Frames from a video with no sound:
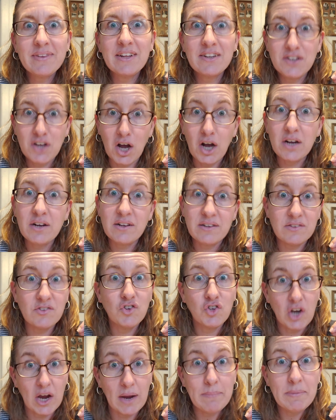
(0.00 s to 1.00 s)
Dog is
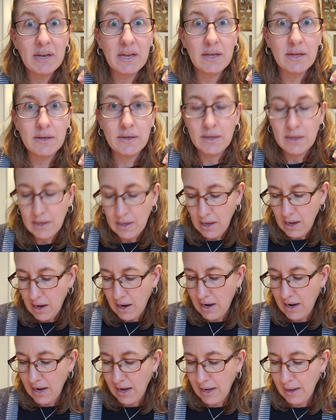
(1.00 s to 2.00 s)
chiming in.
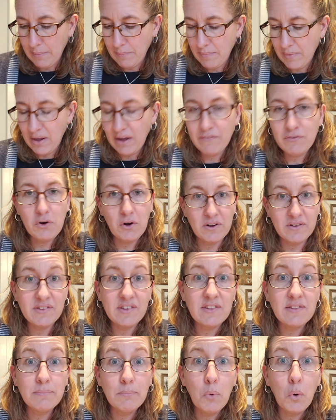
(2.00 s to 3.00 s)
Of course,
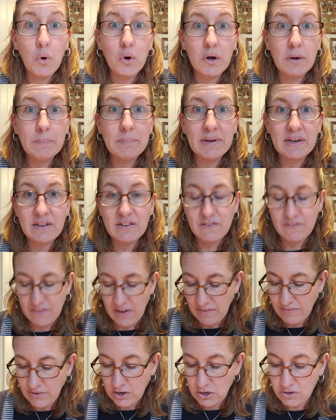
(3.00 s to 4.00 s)
it's more, but it's
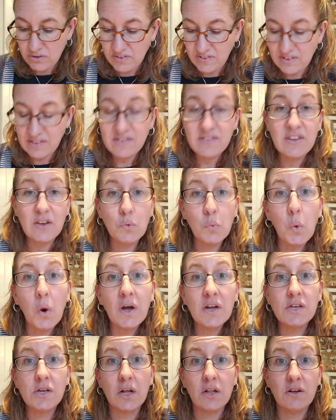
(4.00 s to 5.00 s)

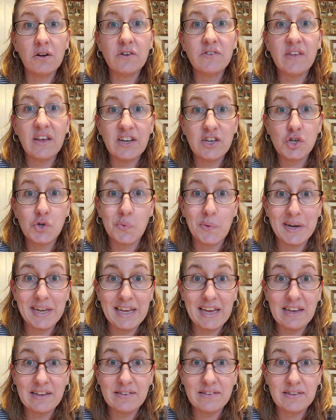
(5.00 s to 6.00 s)

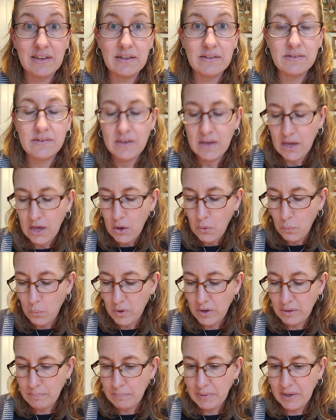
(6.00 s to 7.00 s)
$561.28
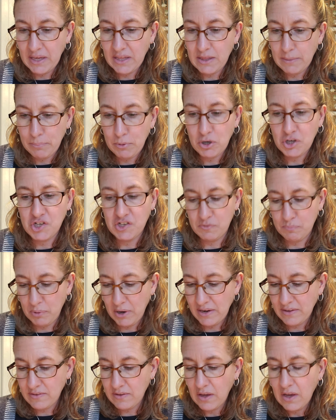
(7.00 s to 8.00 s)
would be the purchase
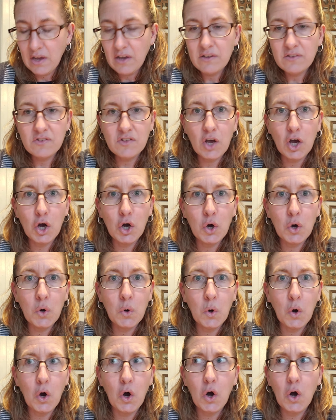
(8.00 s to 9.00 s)
price.
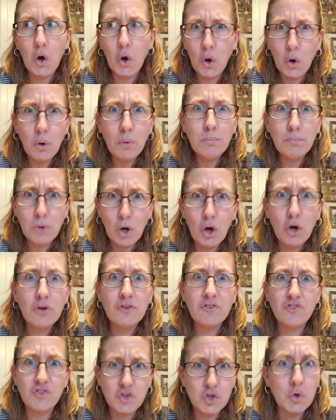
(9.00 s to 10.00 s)
So
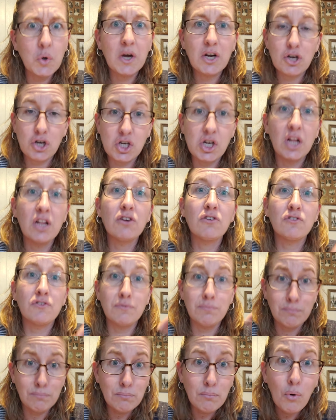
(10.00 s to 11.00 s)
almost $200
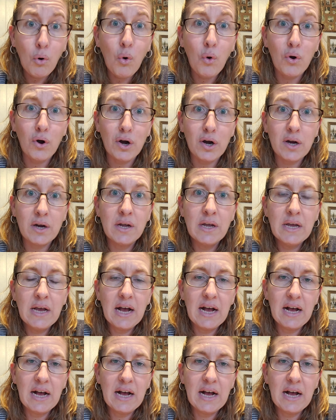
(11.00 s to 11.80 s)
more